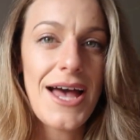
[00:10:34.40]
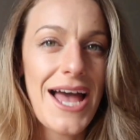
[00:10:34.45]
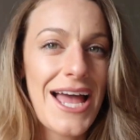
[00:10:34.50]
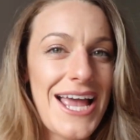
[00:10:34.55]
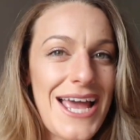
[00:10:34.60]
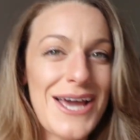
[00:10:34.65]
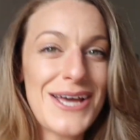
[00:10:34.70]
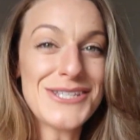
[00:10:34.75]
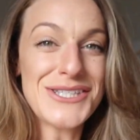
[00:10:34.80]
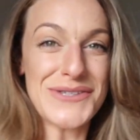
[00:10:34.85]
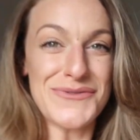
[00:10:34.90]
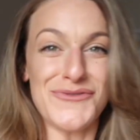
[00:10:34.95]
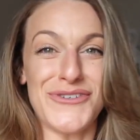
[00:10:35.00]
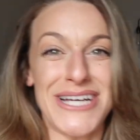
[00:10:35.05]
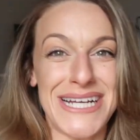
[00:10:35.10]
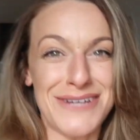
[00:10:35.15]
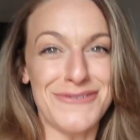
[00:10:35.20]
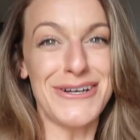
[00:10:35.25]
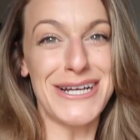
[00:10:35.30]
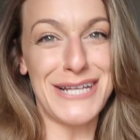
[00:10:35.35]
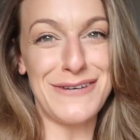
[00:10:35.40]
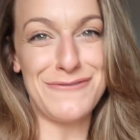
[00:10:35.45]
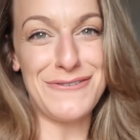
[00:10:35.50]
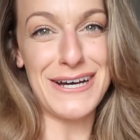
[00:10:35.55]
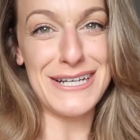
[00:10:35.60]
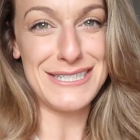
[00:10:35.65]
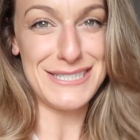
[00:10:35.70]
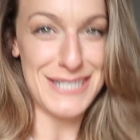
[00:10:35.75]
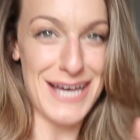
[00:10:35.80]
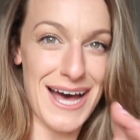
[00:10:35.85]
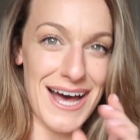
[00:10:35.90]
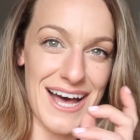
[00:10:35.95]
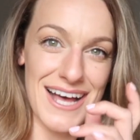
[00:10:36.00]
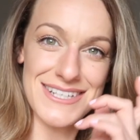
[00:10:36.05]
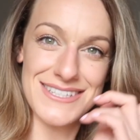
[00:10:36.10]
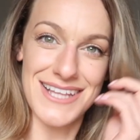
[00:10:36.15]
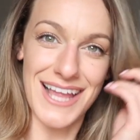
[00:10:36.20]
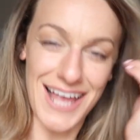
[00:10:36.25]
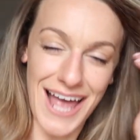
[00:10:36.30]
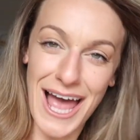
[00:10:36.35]
it's really, really fun
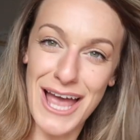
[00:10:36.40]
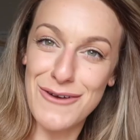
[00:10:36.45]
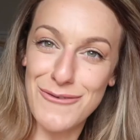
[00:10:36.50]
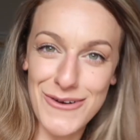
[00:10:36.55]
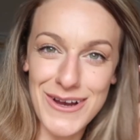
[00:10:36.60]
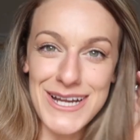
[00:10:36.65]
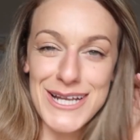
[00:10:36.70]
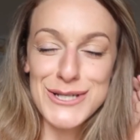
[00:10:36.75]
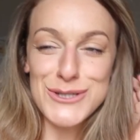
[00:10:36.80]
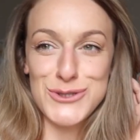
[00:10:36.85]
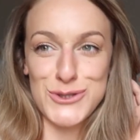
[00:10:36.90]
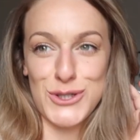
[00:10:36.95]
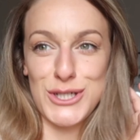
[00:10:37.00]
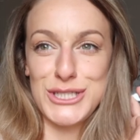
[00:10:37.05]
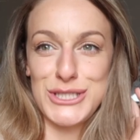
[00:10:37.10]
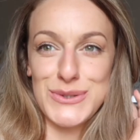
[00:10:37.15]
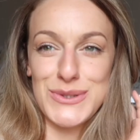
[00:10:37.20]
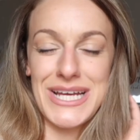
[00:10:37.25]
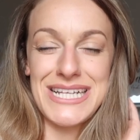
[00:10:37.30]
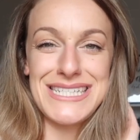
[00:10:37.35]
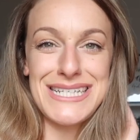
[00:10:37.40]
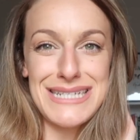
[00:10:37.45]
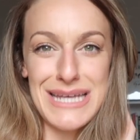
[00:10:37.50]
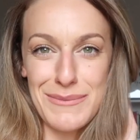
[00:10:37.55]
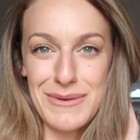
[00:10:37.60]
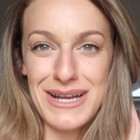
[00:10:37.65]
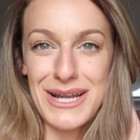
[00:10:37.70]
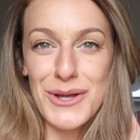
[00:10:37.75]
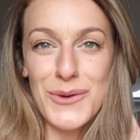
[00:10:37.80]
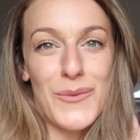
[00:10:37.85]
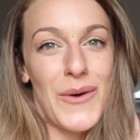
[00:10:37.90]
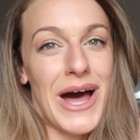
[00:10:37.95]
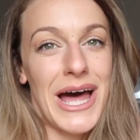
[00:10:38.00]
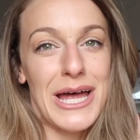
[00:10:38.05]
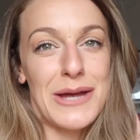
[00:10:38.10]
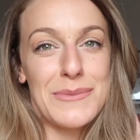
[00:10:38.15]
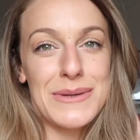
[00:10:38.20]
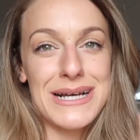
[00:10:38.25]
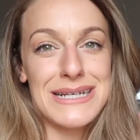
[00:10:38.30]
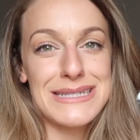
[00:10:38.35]
task. Like I really enjoyed doing it. It did take me a little
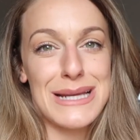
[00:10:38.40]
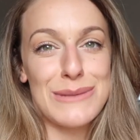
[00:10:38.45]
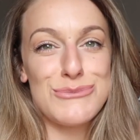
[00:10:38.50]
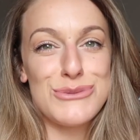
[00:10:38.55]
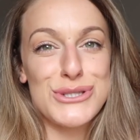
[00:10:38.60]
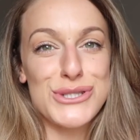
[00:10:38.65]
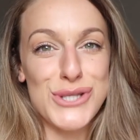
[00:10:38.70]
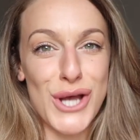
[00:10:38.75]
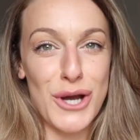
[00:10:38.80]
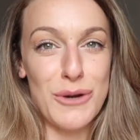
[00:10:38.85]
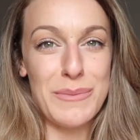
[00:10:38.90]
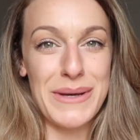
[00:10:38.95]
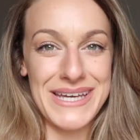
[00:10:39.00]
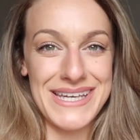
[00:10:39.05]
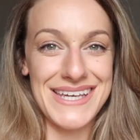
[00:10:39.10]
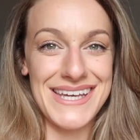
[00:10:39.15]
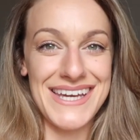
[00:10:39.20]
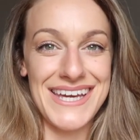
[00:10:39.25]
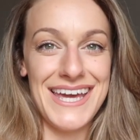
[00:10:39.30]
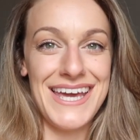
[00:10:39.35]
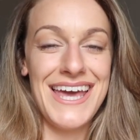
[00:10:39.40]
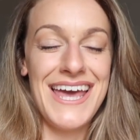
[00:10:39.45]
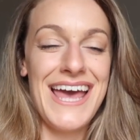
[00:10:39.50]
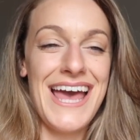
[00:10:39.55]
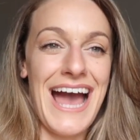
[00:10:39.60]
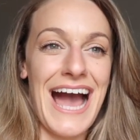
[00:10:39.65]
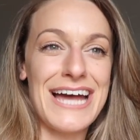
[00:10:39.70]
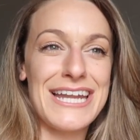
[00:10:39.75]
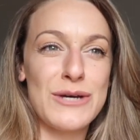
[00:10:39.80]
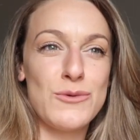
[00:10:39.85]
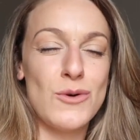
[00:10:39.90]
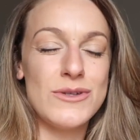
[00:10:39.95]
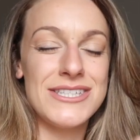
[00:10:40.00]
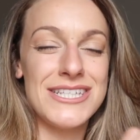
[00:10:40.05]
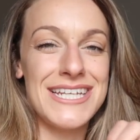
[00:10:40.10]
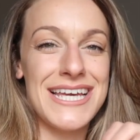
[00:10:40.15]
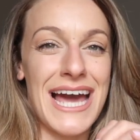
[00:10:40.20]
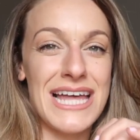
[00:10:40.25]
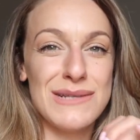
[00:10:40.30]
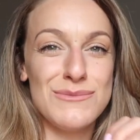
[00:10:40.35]
while because I'm so picky and I
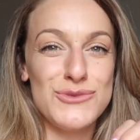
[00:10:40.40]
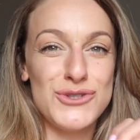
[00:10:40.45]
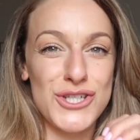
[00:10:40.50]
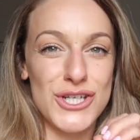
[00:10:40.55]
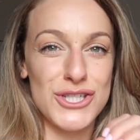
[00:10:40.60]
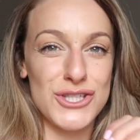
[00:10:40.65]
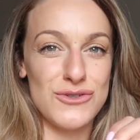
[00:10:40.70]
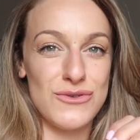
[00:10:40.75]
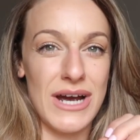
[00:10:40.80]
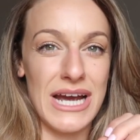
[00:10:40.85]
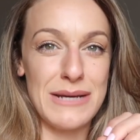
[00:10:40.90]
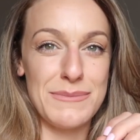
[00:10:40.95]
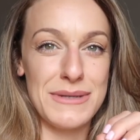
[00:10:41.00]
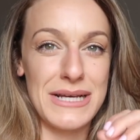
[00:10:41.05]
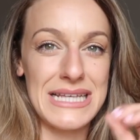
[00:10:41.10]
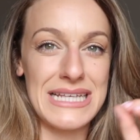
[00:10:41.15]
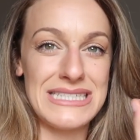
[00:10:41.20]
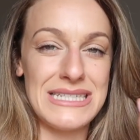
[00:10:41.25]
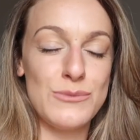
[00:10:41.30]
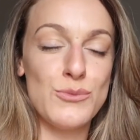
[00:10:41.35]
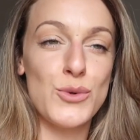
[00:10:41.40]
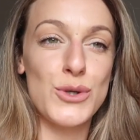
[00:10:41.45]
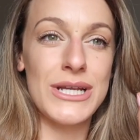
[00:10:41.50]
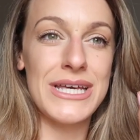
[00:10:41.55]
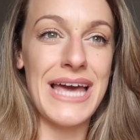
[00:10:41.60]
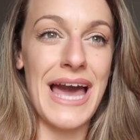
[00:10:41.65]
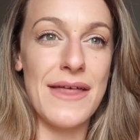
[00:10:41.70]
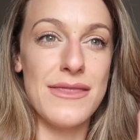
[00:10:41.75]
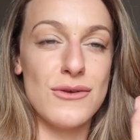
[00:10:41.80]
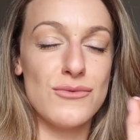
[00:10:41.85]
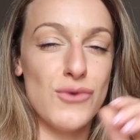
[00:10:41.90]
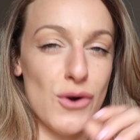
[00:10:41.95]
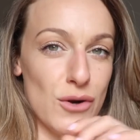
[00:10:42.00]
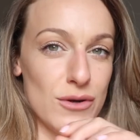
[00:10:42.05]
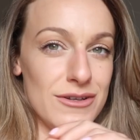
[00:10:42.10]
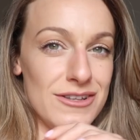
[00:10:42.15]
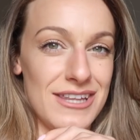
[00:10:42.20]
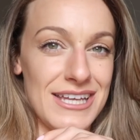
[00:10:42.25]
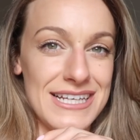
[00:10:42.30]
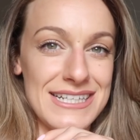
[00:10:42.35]
wanted to get them just right because I didn't want to get the
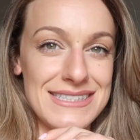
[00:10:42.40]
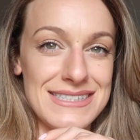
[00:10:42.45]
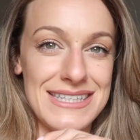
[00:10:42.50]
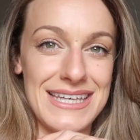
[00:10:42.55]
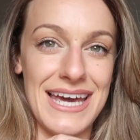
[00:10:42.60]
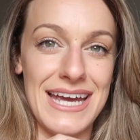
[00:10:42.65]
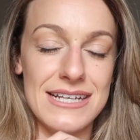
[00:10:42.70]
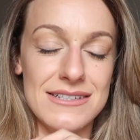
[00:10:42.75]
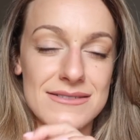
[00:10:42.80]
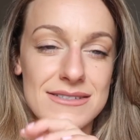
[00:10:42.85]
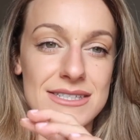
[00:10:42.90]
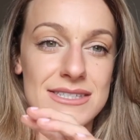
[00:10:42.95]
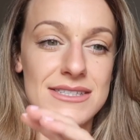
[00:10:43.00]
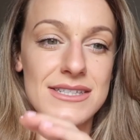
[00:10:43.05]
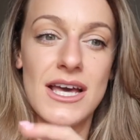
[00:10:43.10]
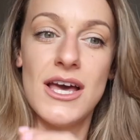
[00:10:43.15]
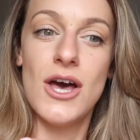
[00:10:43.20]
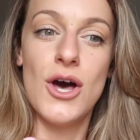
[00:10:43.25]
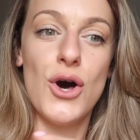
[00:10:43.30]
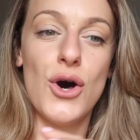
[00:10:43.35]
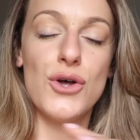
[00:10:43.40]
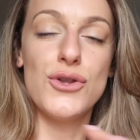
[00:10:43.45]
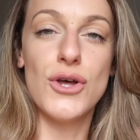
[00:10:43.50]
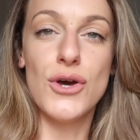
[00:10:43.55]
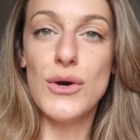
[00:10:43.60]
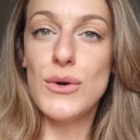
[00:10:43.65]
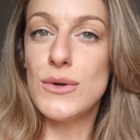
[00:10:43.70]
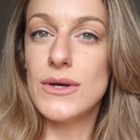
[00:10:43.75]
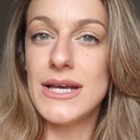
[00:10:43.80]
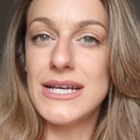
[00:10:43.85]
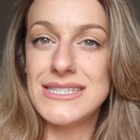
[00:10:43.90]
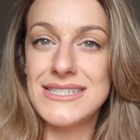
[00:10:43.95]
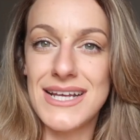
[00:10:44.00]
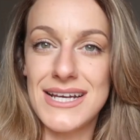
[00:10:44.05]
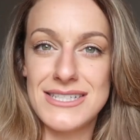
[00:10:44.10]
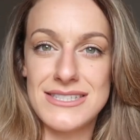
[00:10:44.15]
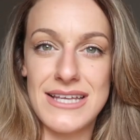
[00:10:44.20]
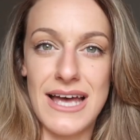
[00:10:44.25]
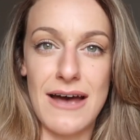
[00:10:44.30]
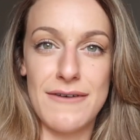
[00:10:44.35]
wrong things again, because although it's
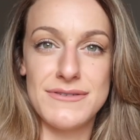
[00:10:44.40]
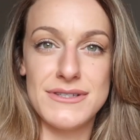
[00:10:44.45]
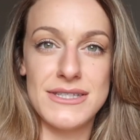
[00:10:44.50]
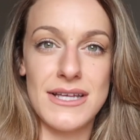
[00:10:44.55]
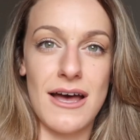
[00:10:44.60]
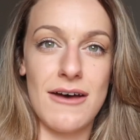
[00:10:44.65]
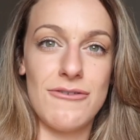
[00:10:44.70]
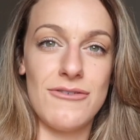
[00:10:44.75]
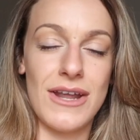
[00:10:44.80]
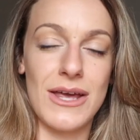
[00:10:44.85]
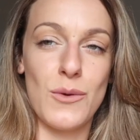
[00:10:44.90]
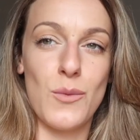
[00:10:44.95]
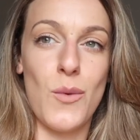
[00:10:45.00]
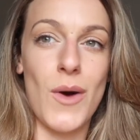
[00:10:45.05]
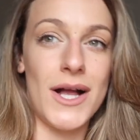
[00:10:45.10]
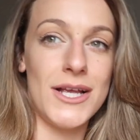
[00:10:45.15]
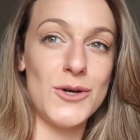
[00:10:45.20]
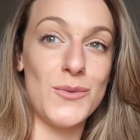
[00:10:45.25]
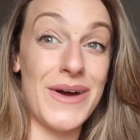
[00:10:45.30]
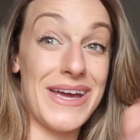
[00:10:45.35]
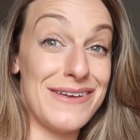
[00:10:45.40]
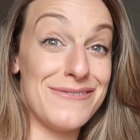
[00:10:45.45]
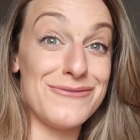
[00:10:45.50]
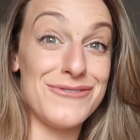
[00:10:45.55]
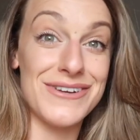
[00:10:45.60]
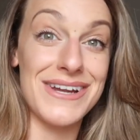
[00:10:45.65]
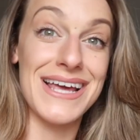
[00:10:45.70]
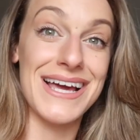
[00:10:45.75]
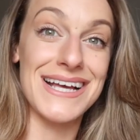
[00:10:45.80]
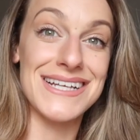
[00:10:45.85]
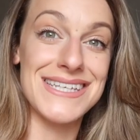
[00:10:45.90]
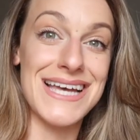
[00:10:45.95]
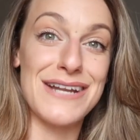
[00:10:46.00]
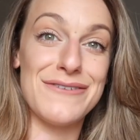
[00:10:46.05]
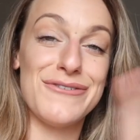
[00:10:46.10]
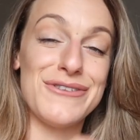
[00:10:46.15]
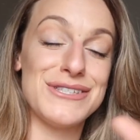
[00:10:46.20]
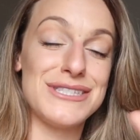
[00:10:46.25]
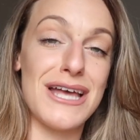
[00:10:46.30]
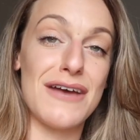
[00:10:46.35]
nice to have stuff like while you're waiting for, like I
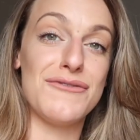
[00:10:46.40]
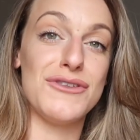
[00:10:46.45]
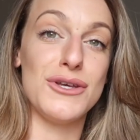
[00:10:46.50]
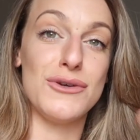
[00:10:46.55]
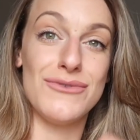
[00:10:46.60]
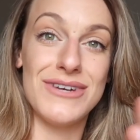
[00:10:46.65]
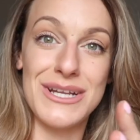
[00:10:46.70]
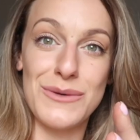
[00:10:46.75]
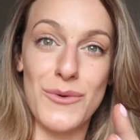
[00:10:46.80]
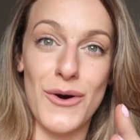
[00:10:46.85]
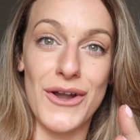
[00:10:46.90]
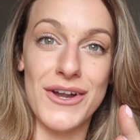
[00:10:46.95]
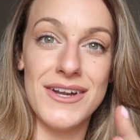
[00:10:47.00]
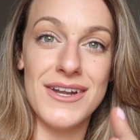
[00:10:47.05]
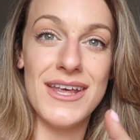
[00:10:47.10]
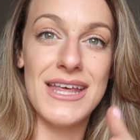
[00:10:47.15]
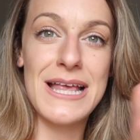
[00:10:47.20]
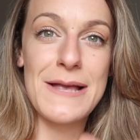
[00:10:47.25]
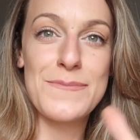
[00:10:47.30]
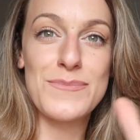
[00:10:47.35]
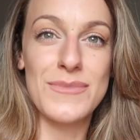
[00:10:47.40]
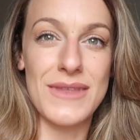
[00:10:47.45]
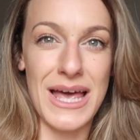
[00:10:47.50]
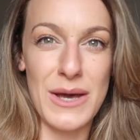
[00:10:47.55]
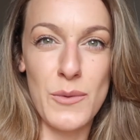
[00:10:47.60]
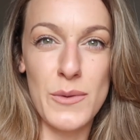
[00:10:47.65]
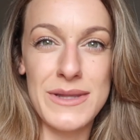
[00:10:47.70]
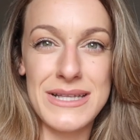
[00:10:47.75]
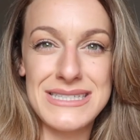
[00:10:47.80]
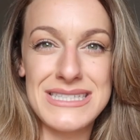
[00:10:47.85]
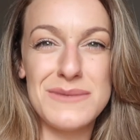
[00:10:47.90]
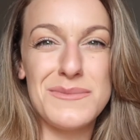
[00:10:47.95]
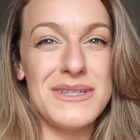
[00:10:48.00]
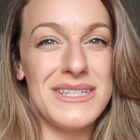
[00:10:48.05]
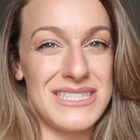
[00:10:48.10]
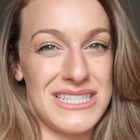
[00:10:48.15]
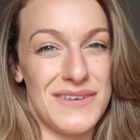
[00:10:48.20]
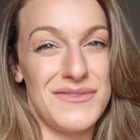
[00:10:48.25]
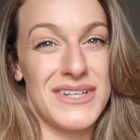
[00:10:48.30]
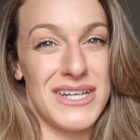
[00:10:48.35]
said, the stuff that you really want, I want this to be
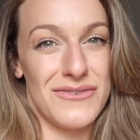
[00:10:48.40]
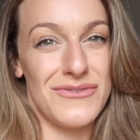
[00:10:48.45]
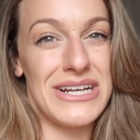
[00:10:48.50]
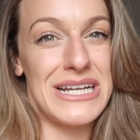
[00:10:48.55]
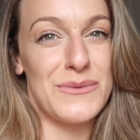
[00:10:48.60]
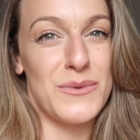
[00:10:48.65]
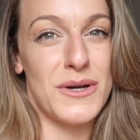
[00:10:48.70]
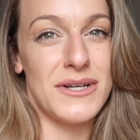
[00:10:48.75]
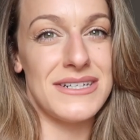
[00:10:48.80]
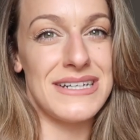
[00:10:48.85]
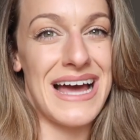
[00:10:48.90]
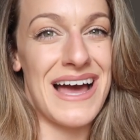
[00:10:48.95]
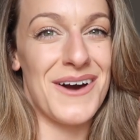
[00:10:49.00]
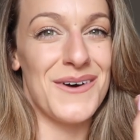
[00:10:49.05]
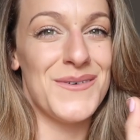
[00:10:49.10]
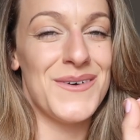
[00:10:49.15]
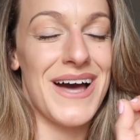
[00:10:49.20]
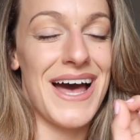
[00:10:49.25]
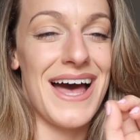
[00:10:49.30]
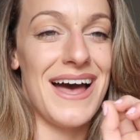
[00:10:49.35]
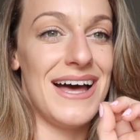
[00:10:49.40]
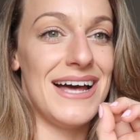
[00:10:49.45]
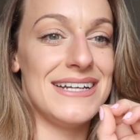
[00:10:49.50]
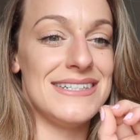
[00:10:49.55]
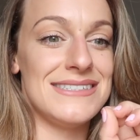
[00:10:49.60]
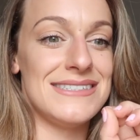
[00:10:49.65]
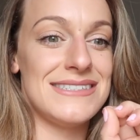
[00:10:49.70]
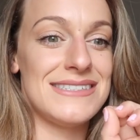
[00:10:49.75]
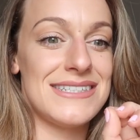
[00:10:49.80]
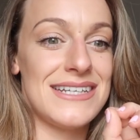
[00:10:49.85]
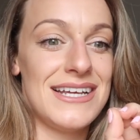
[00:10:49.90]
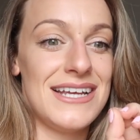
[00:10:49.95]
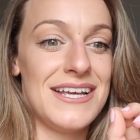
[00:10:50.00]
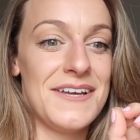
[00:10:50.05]
the stuff that I really want now. And